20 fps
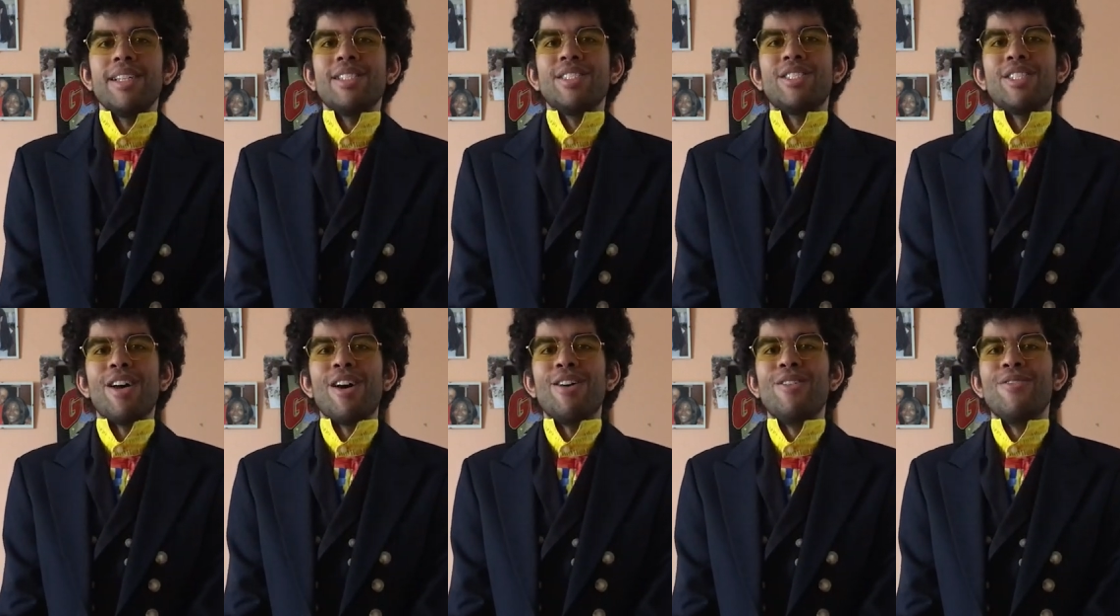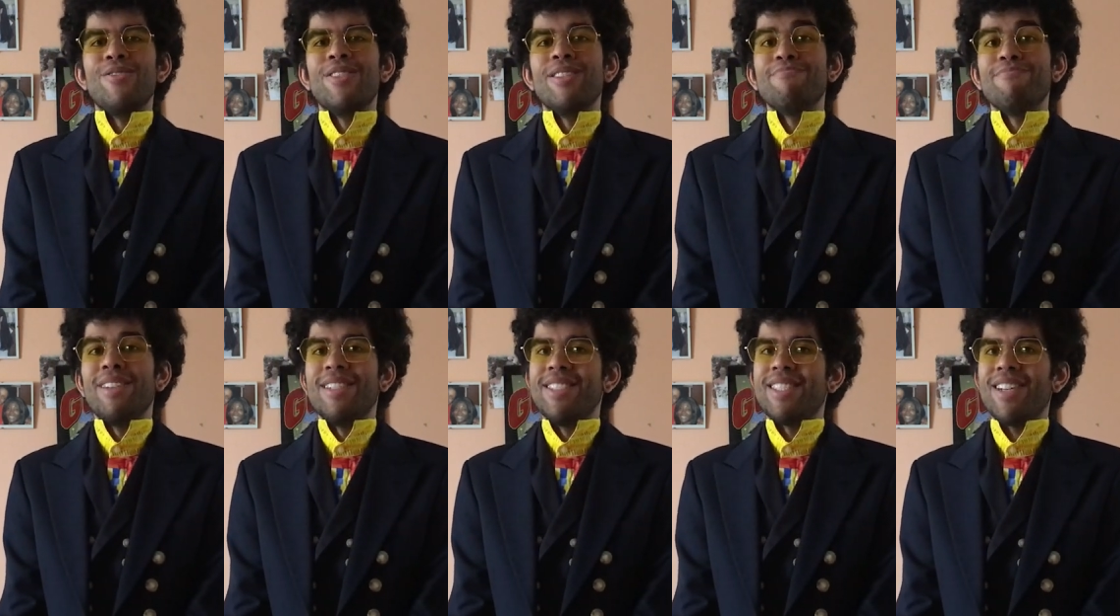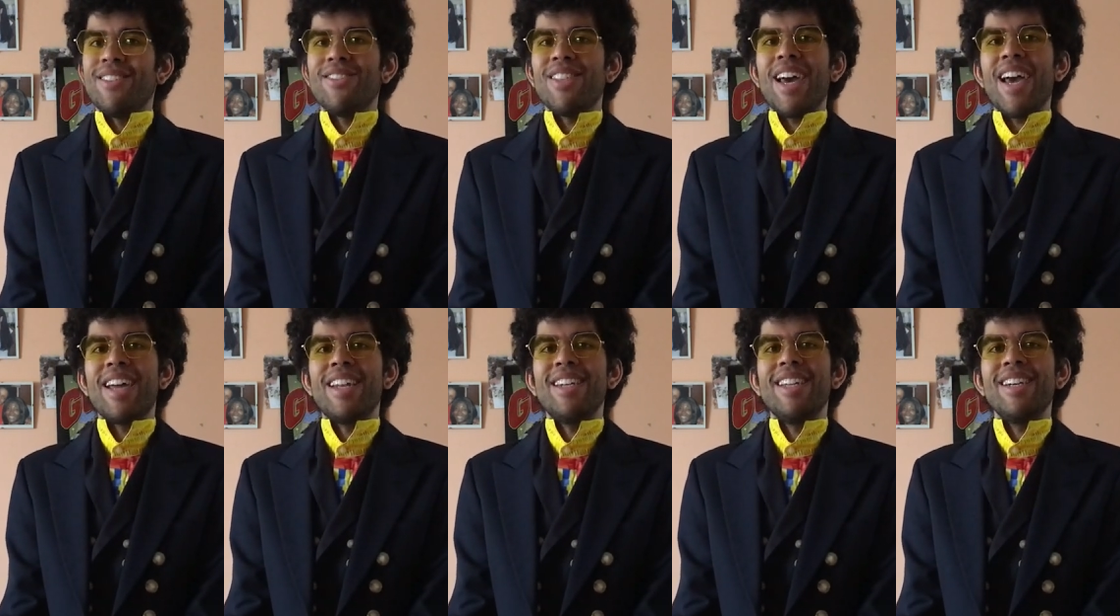So, until
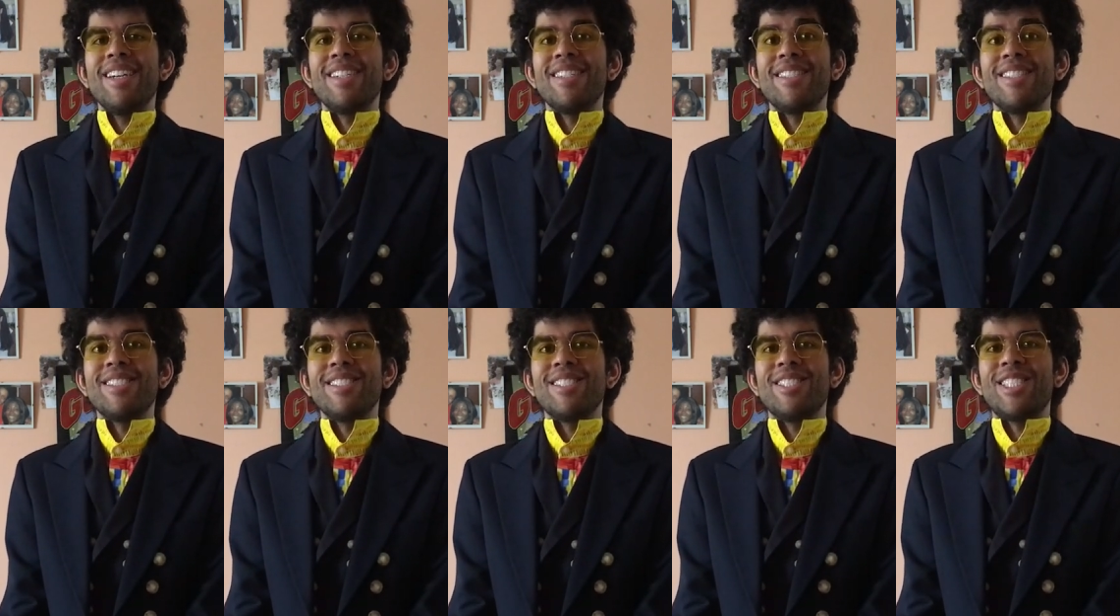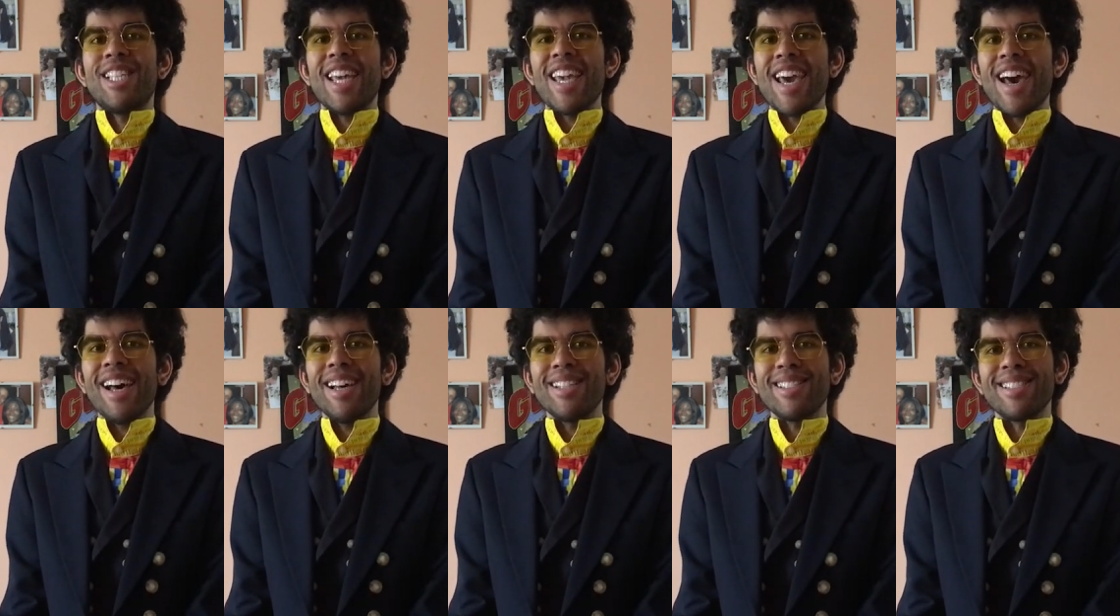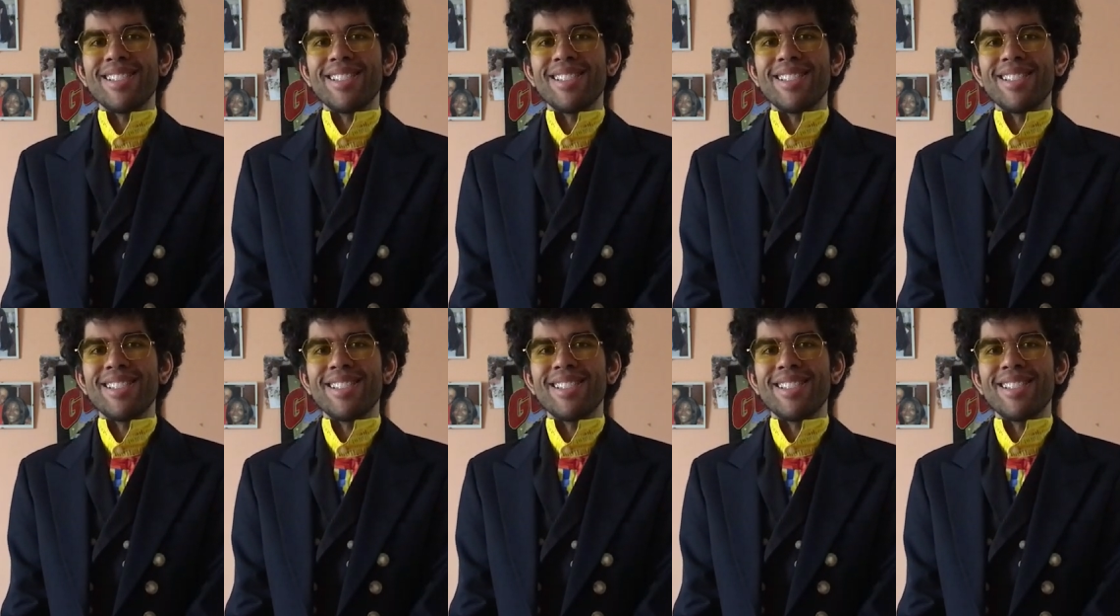then, see ya!